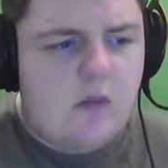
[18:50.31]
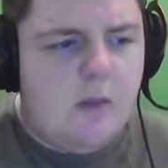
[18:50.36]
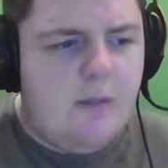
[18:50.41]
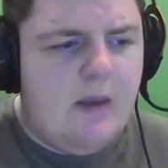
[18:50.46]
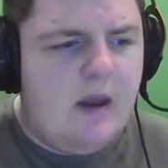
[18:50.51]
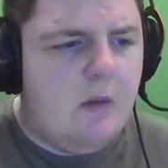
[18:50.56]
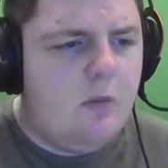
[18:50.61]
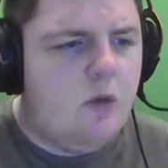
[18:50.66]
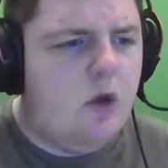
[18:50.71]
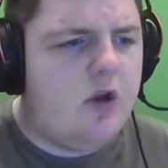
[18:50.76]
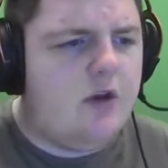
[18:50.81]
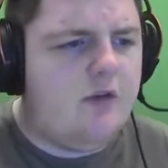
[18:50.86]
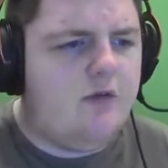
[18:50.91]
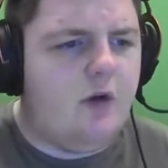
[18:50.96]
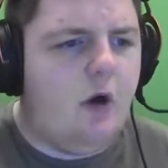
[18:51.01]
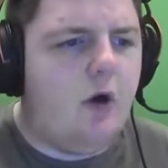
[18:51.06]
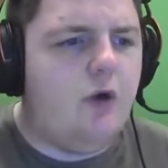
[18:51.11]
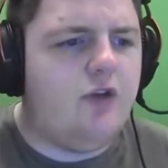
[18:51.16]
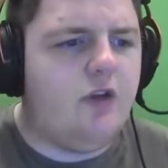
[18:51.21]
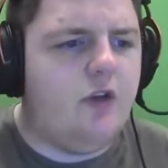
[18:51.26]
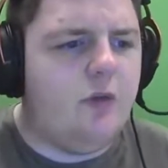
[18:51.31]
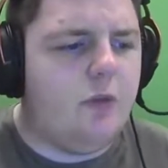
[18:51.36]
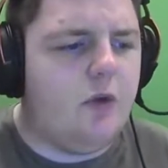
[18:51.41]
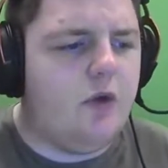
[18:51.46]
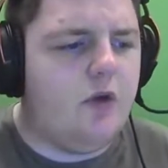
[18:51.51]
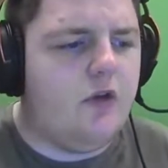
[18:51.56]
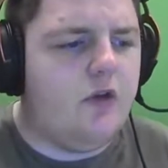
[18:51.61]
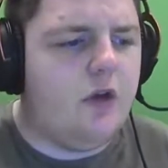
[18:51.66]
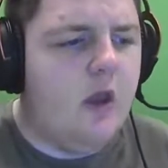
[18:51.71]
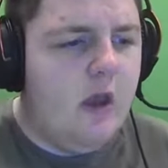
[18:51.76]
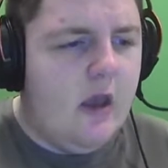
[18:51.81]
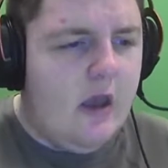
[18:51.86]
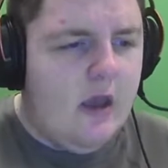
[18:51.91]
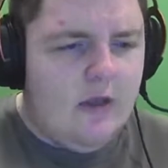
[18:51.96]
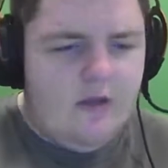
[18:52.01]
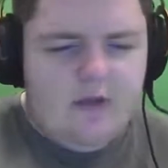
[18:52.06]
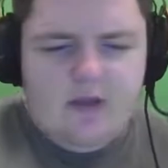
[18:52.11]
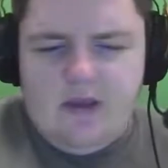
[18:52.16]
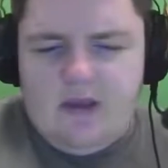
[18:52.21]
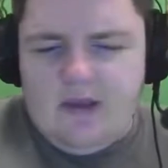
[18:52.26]
I mean, I'm looking forward to the Bundes.
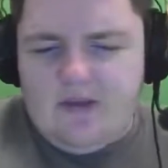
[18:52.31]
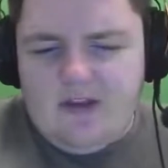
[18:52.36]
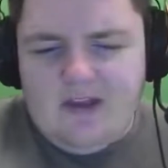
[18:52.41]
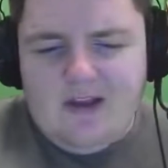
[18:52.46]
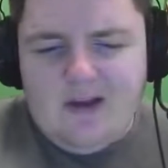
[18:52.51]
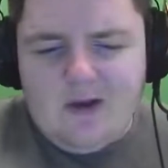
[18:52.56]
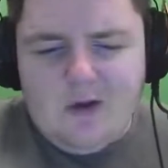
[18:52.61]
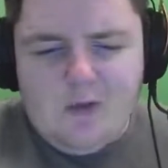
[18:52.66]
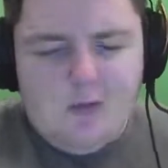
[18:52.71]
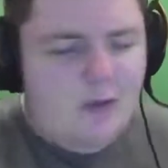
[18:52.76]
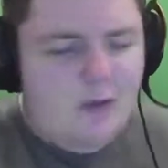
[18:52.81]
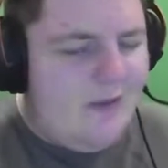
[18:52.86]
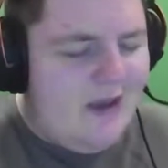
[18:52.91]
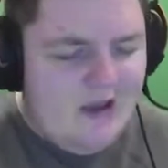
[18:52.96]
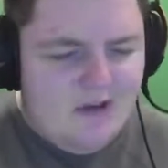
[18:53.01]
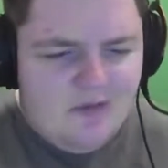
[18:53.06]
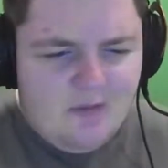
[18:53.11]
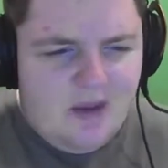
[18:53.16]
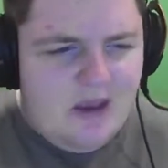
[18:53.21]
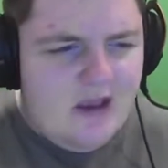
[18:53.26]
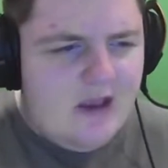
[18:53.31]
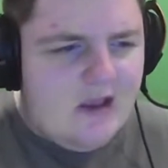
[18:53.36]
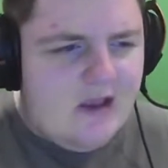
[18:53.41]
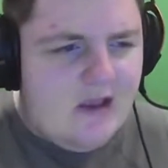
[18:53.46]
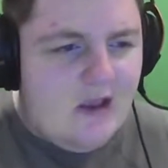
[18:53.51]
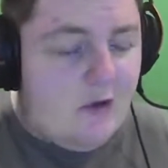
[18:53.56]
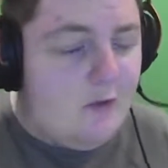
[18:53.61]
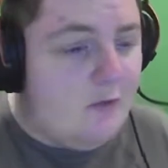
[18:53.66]
It's in a couple of weeks. Me